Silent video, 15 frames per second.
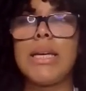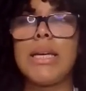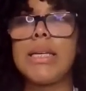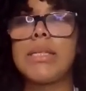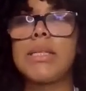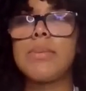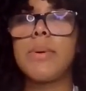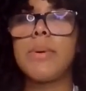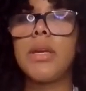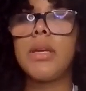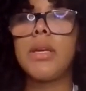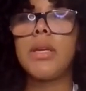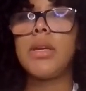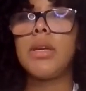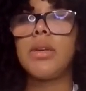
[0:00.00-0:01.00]
it's
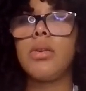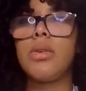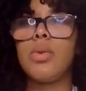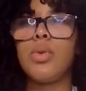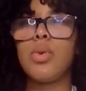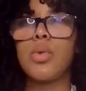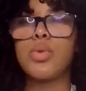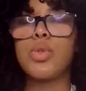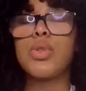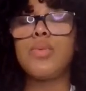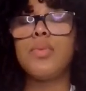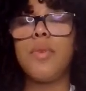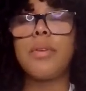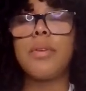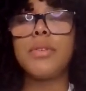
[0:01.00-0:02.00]
been,
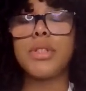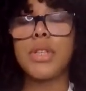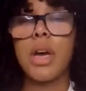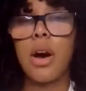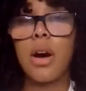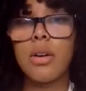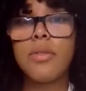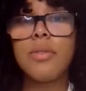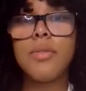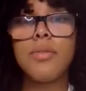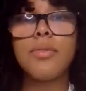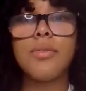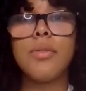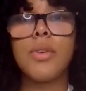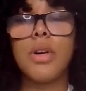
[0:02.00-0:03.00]
very tough.